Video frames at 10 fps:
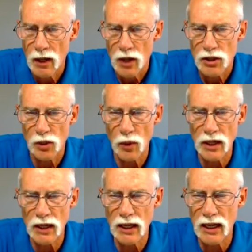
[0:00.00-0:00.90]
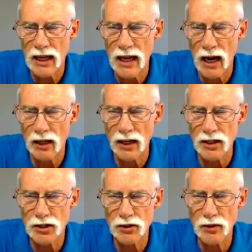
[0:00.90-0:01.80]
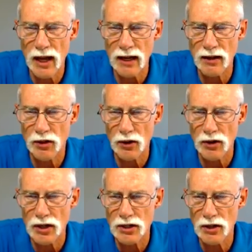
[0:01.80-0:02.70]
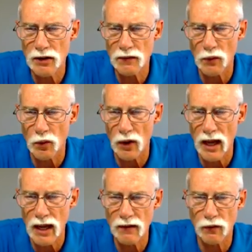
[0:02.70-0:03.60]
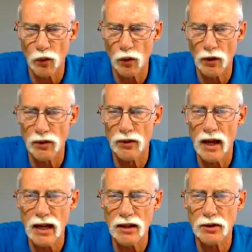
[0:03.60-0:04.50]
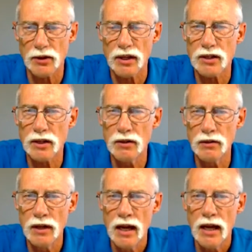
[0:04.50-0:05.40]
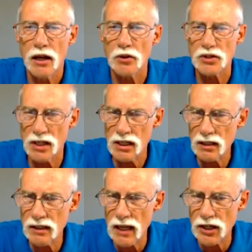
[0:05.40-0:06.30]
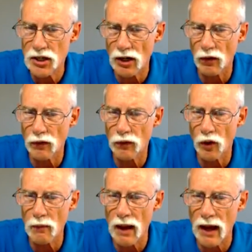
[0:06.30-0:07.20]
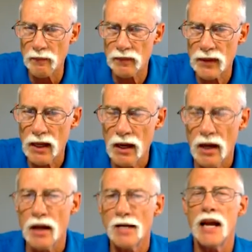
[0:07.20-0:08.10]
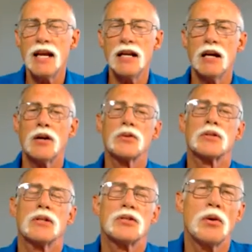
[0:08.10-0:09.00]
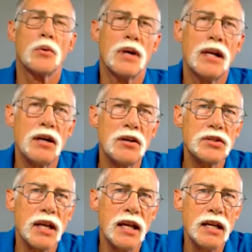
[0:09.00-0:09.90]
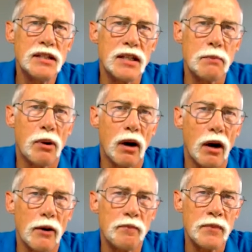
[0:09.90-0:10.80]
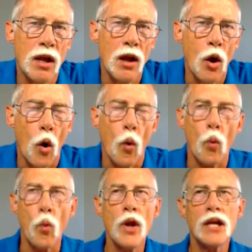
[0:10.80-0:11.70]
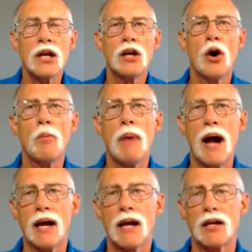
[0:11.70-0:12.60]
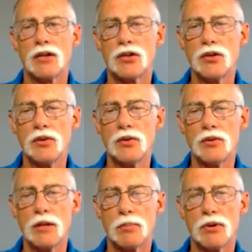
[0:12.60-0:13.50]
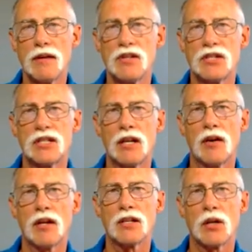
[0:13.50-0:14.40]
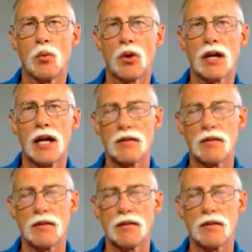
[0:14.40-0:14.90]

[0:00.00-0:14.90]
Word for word: So we, he can calculate two, eight, thirty-two, four, eight, four, eight, thirty-two. He goes, this is that general format. And he goes, so here's the easy part. We could go back to the previous series and work out the